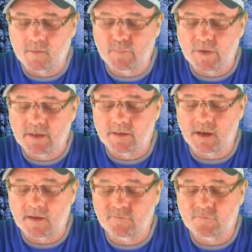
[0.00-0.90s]
But
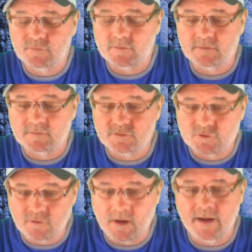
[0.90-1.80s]
I've
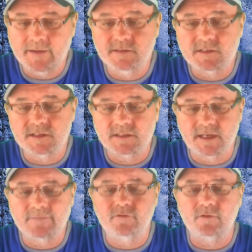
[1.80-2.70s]
tried
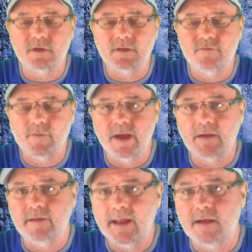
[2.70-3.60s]
several of the
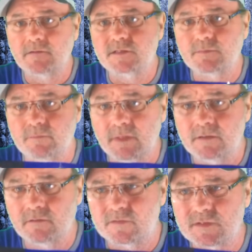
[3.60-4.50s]
Mountain House
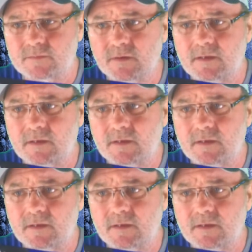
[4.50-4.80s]
meals,